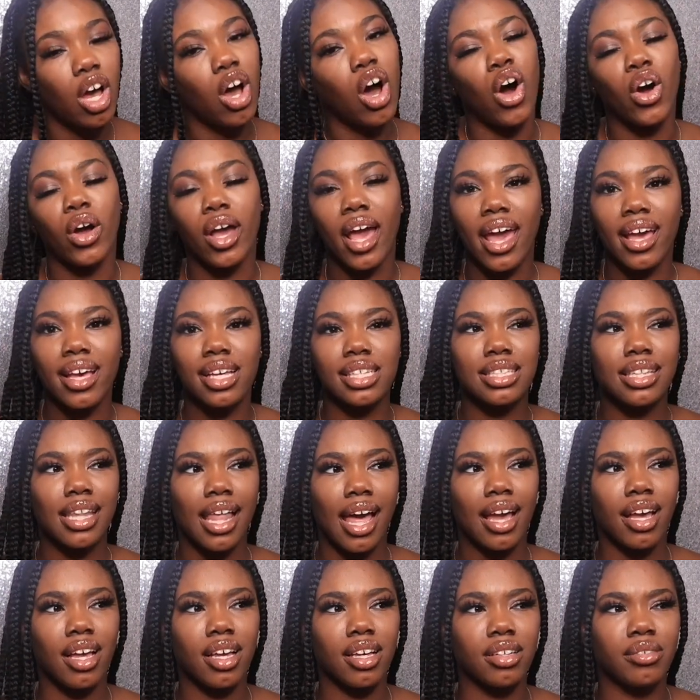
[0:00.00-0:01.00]
Okay, it's
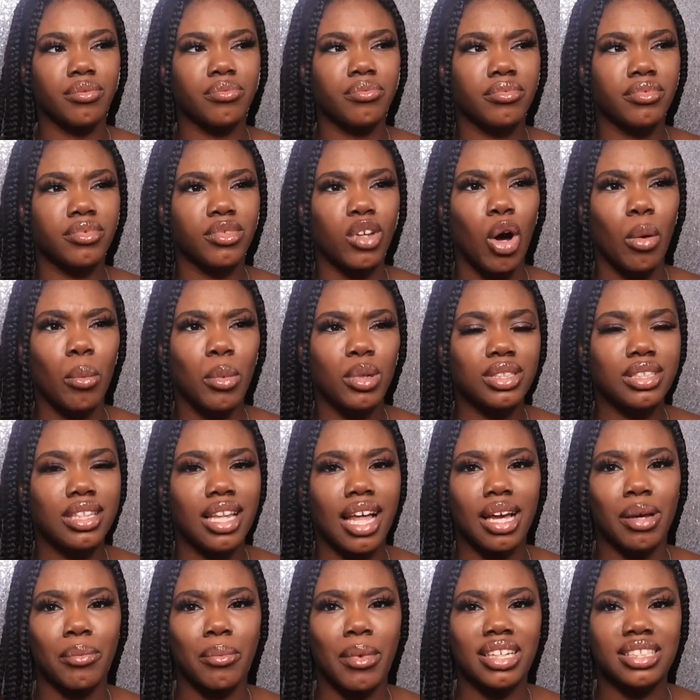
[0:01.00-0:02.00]
like almost
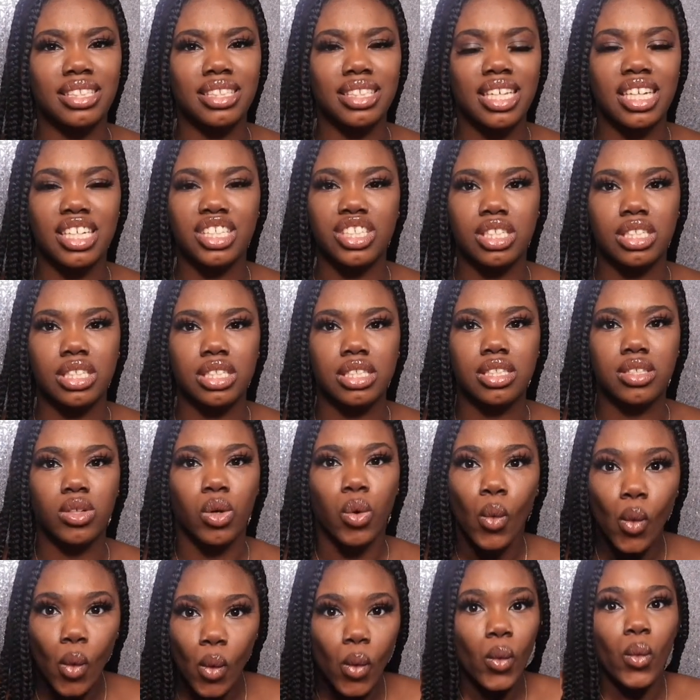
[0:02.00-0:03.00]
like my skin just
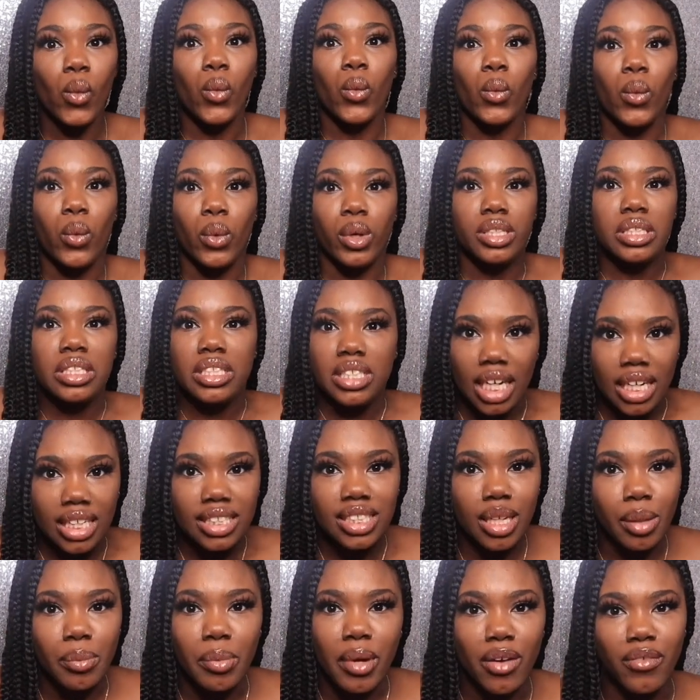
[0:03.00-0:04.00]
sucks
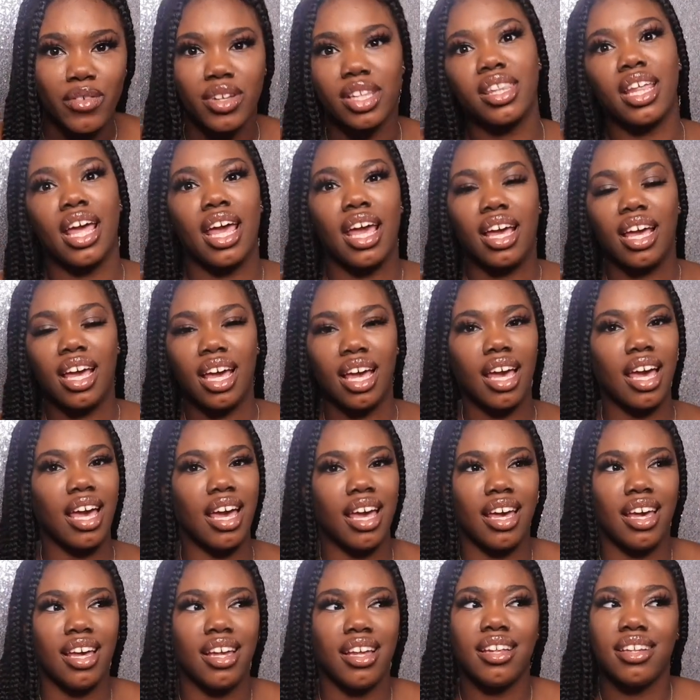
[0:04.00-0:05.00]
up everything
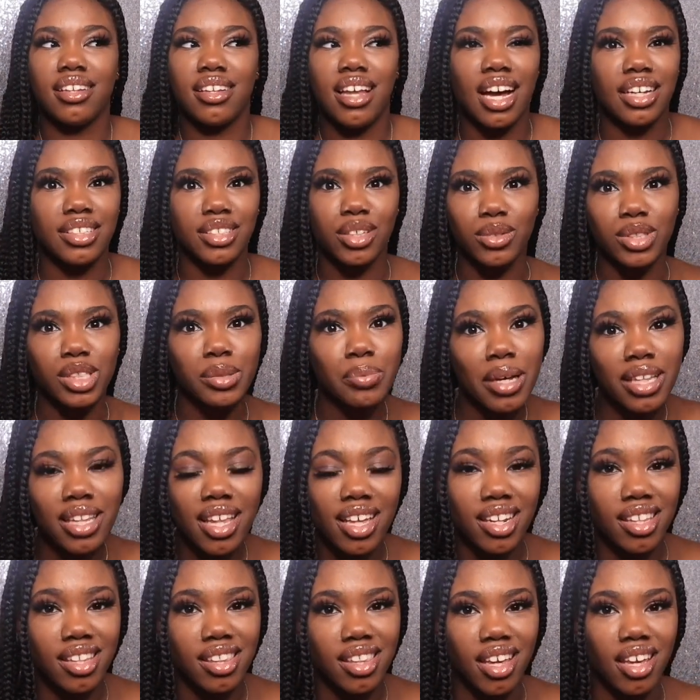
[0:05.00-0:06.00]
and I don't smell
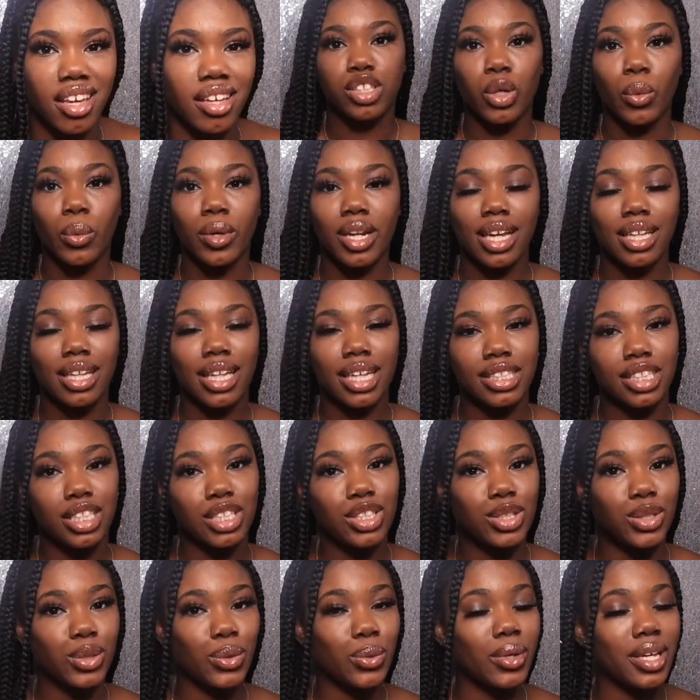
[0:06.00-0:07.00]
anything. So what I like to
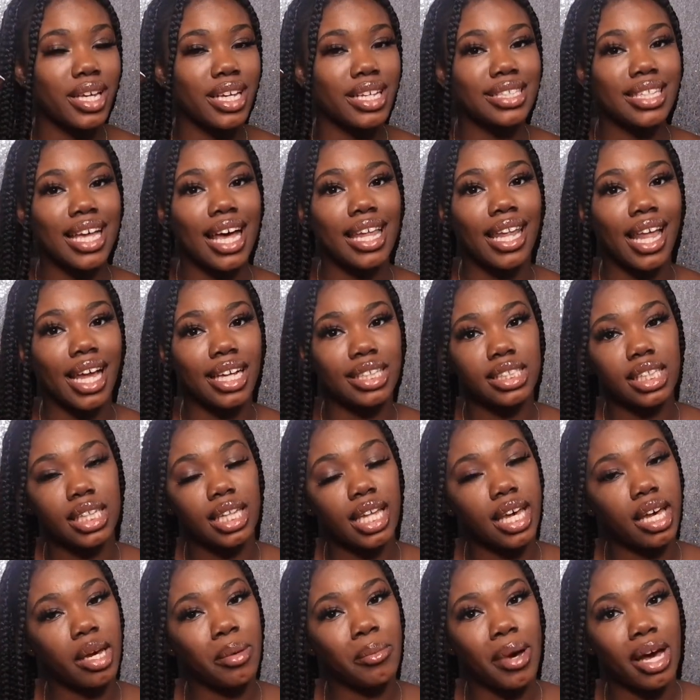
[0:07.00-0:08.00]
do is I like to
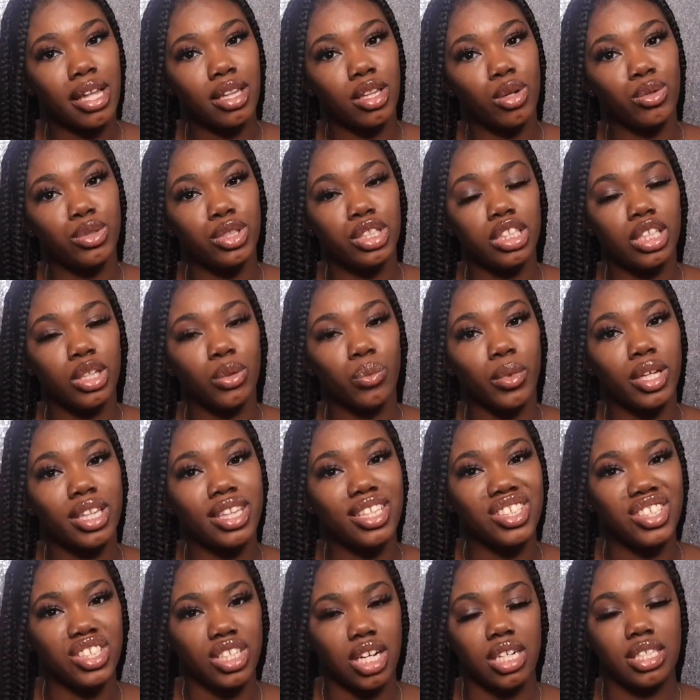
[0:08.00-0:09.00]
layer my lotion
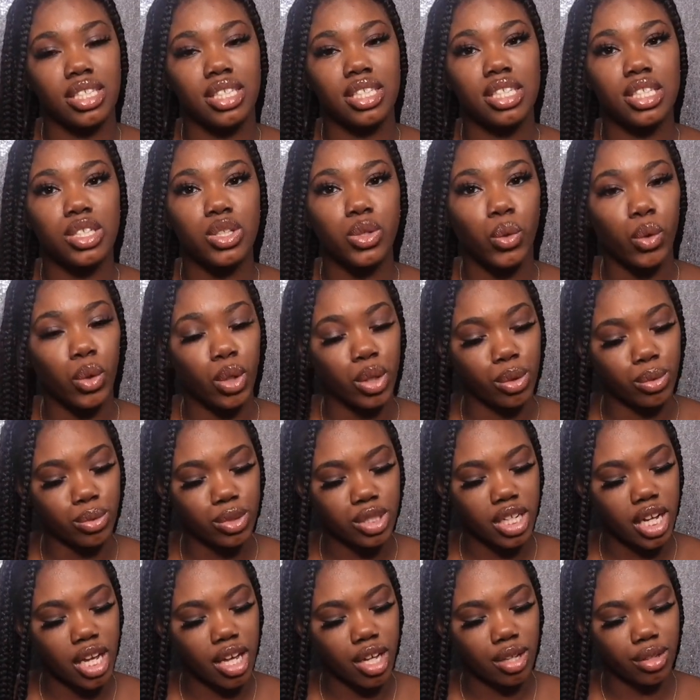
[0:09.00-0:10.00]
with Johnson's oil
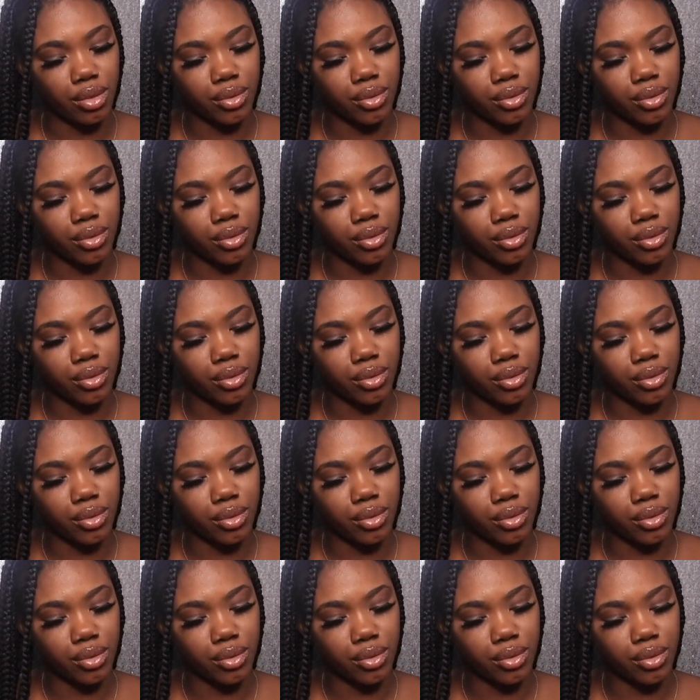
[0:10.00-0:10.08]
gel.